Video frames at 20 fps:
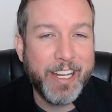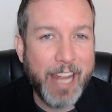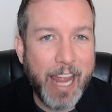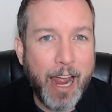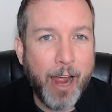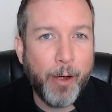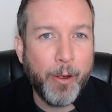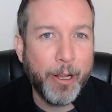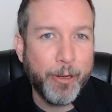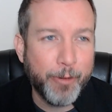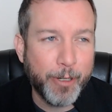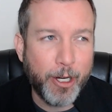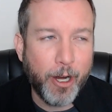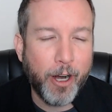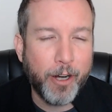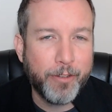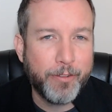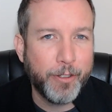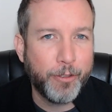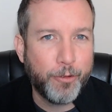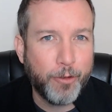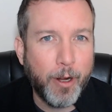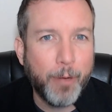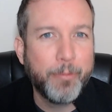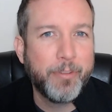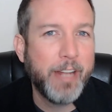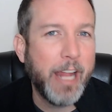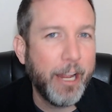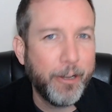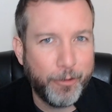now in regards to
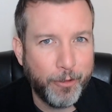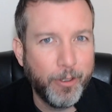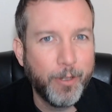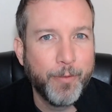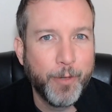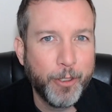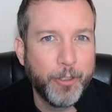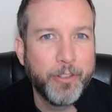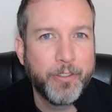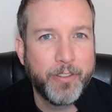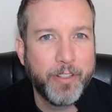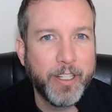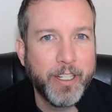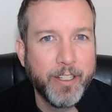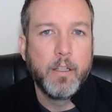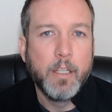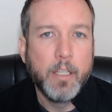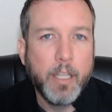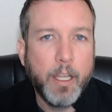Trump's national emergency.